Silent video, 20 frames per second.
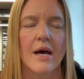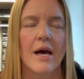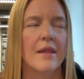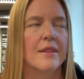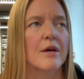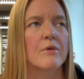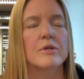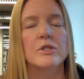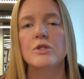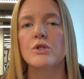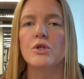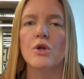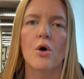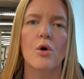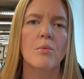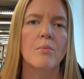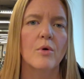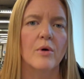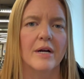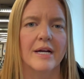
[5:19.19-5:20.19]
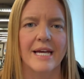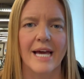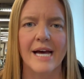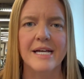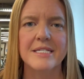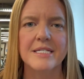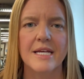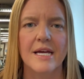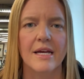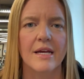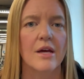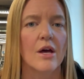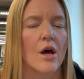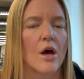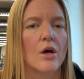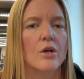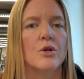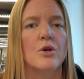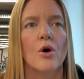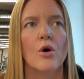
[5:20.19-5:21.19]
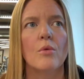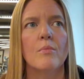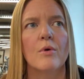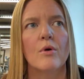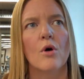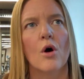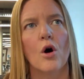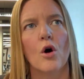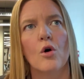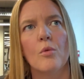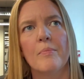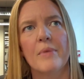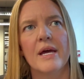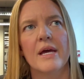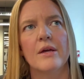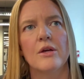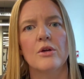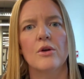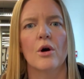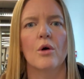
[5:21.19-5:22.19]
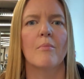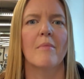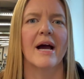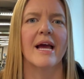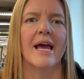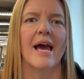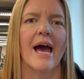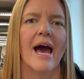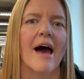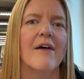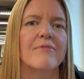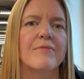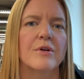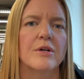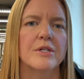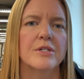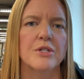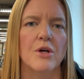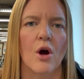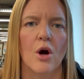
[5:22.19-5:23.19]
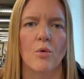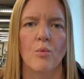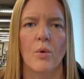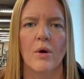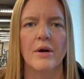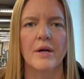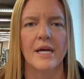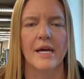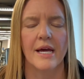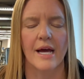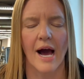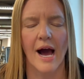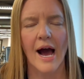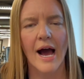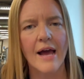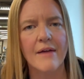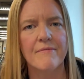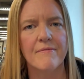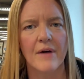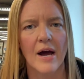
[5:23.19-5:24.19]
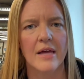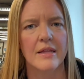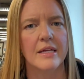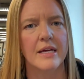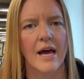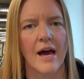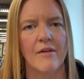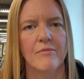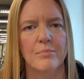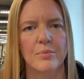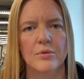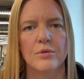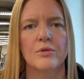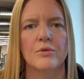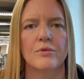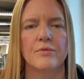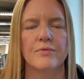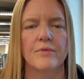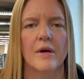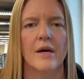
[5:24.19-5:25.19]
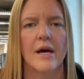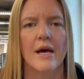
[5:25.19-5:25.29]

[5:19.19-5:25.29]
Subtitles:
There was no more guessing, no more hoping, my efforts are working. I finally have proof.